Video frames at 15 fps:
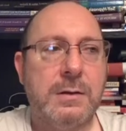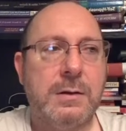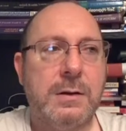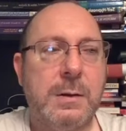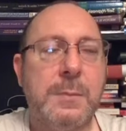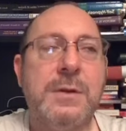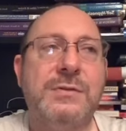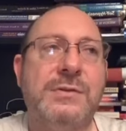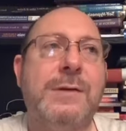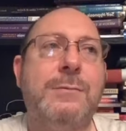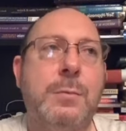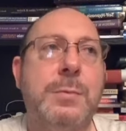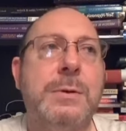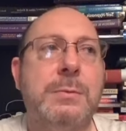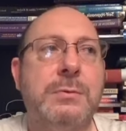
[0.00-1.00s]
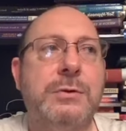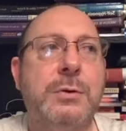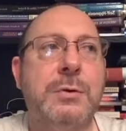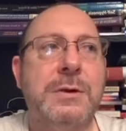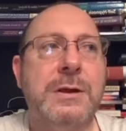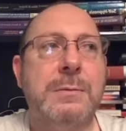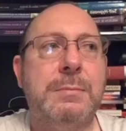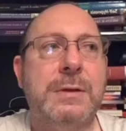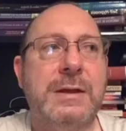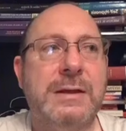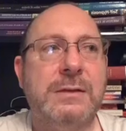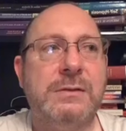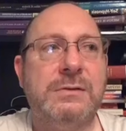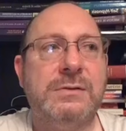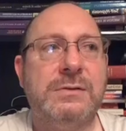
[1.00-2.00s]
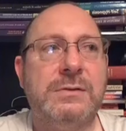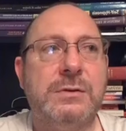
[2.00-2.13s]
I mean, there's other people doing it, but he's